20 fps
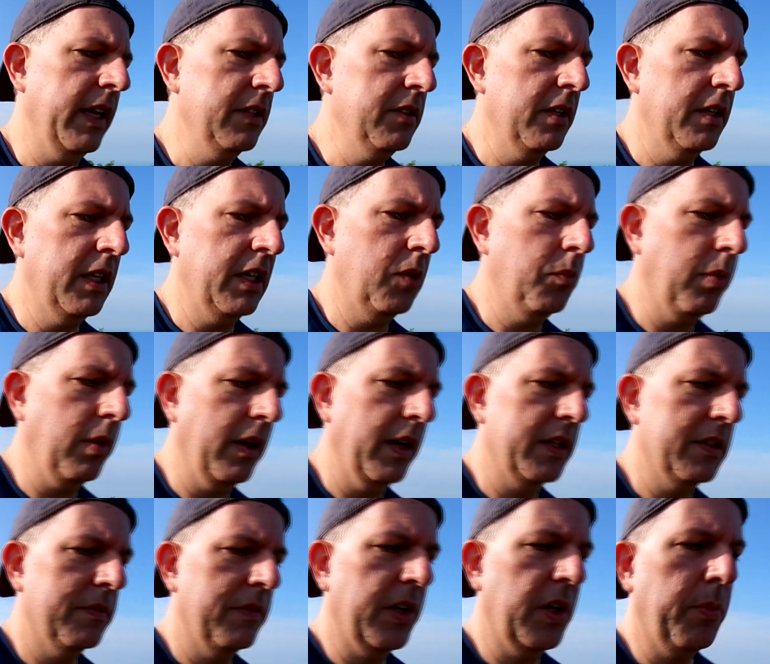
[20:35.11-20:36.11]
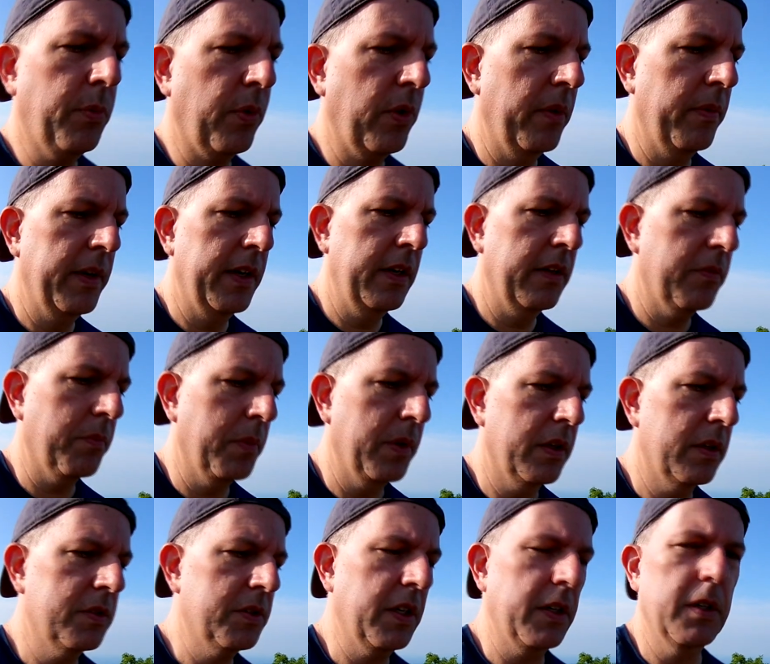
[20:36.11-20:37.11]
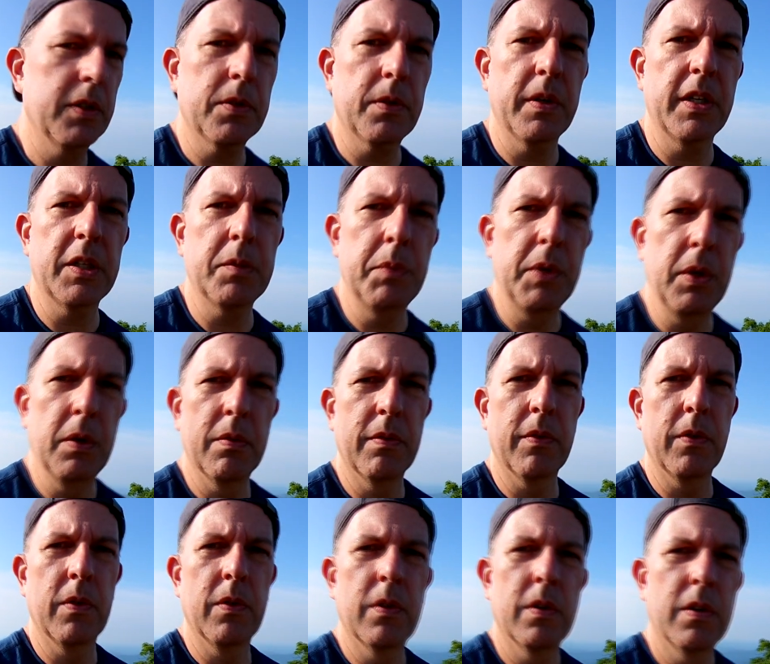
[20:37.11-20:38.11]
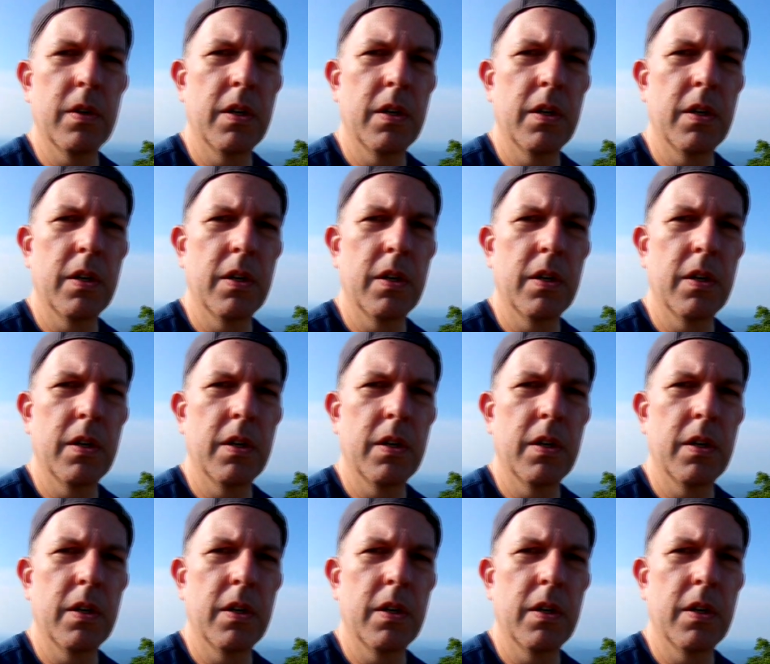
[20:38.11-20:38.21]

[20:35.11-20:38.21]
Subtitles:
That's a neat place, very primitive, but Sarah's Creek's beautiful.